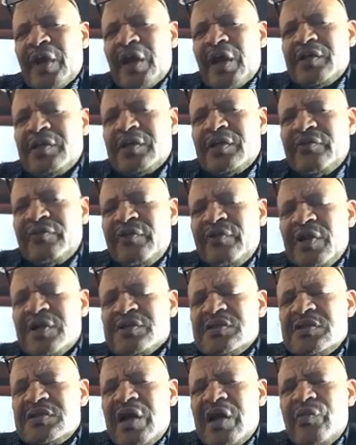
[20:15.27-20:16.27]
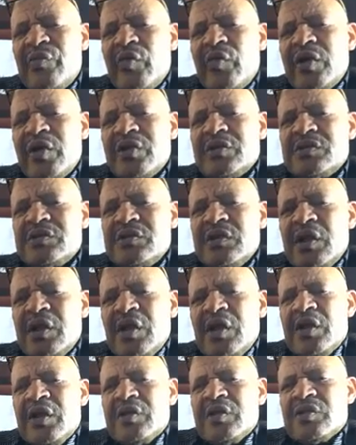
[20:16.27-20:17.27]
I think the first time was
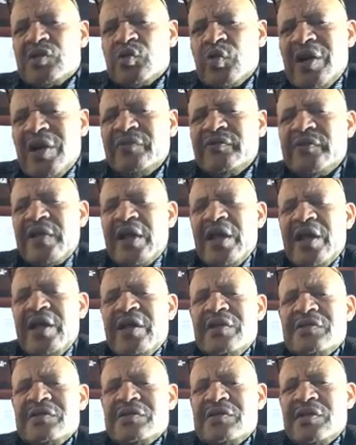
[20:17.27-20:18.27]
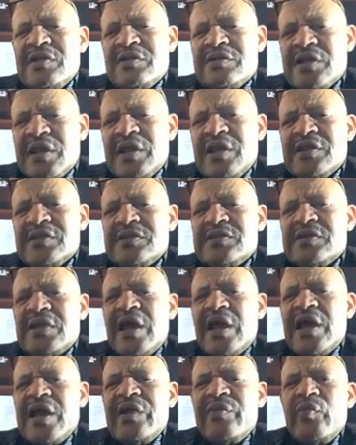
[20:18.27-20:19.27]
12 days, the second
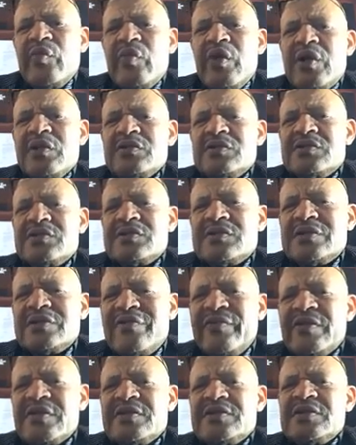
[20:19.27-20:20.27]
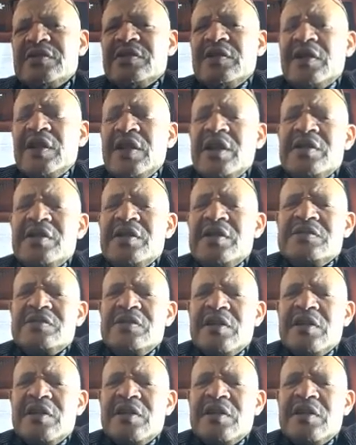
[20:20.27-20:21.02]
time was 17 days,